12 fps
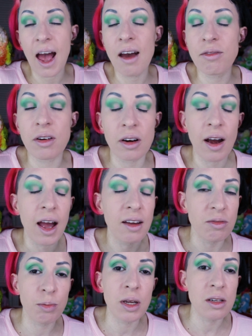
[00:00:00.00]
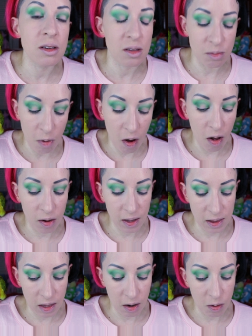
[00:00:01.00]
ever I have been to the mall
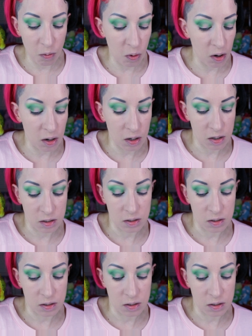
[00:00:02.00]
and there were,